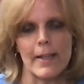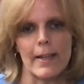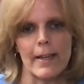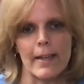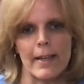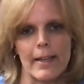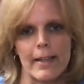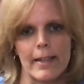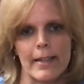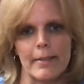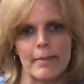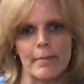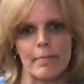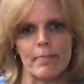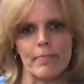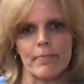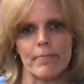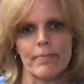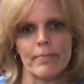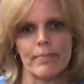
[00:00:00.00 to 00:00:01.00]

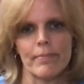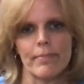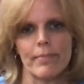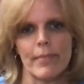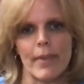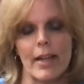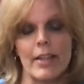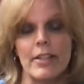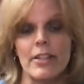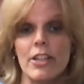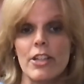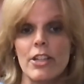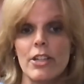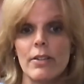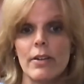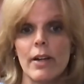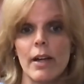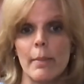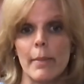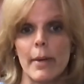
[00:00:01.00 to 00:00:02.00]
I knew
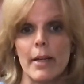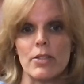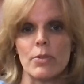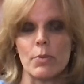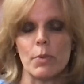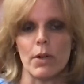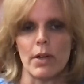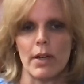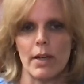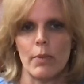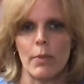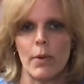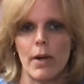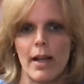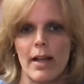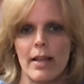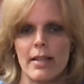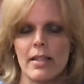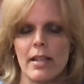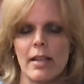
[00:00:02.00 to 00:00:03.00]
how much work it
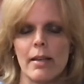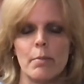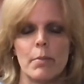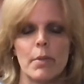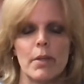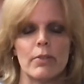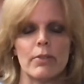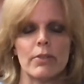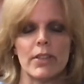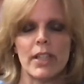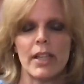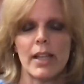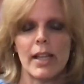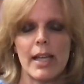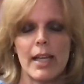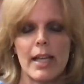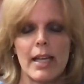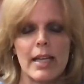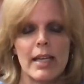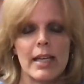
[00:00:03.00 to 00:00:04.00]
was, but
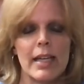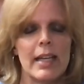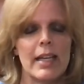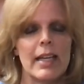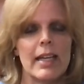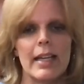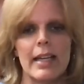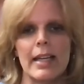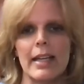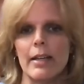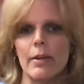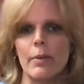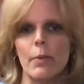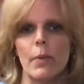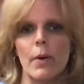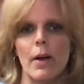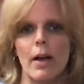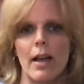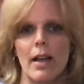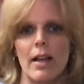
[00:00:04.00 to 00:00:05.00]
really it
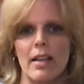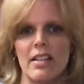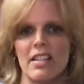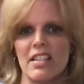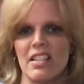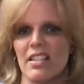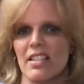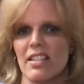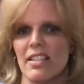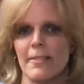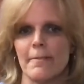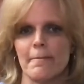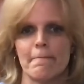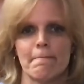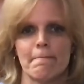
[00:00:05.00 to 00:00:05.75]
was